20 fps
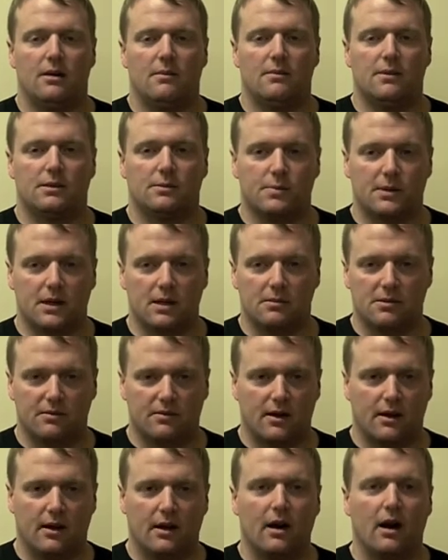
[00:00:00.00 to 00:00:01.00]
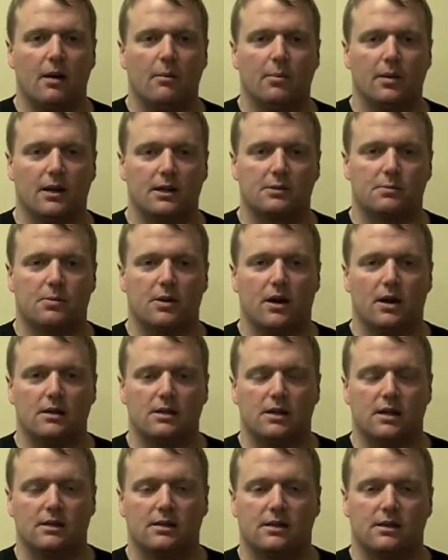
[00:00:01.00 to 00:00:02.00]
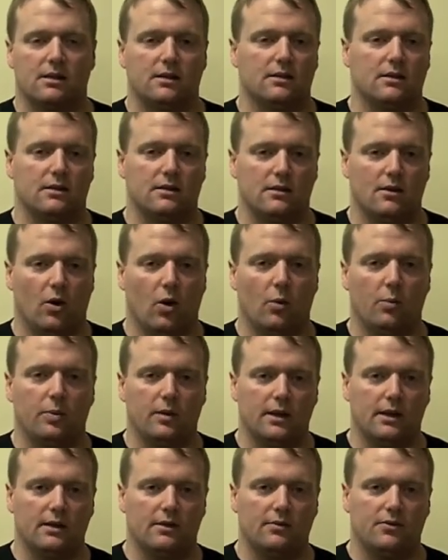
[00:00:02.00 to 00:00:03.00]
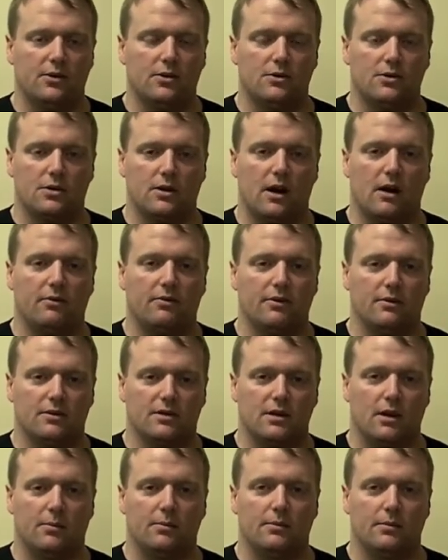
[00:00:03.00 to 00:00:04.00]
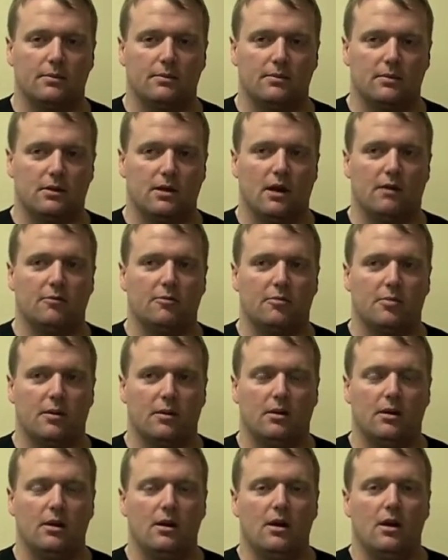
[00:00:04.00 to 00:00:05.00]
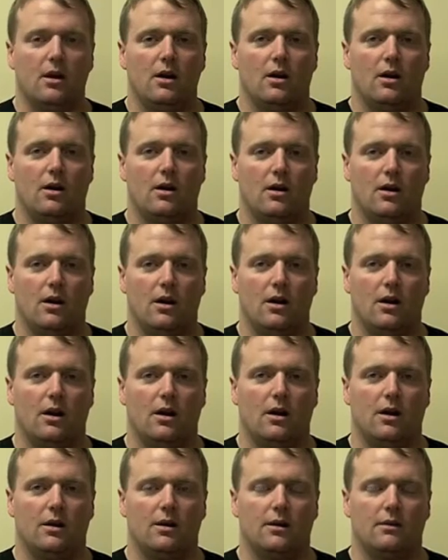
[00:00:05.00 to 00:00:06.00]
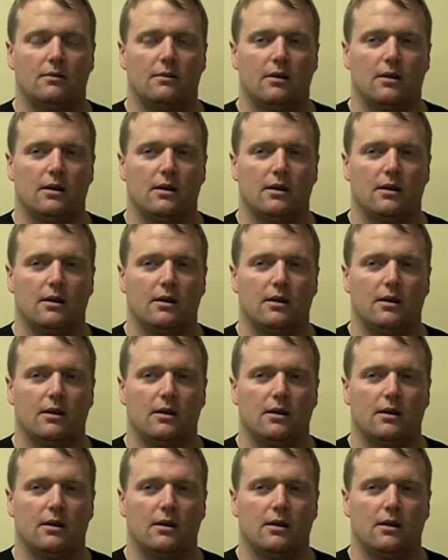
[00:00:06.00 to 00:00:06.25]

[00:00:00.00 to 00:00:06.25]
This becomes a very complex process, and hopefully in the future I feel some comfortable on,